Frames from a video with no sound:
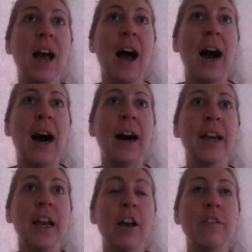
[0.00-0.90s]

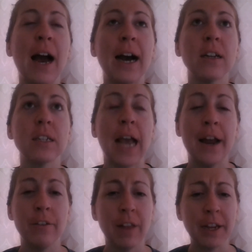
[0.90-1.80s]
I have had
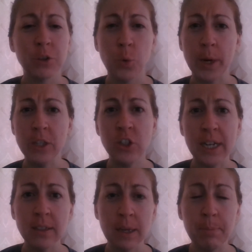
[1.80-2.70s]
kind of like
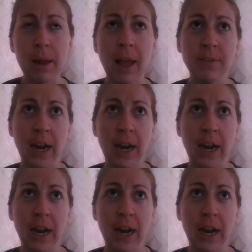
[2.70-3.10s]
twinges in my left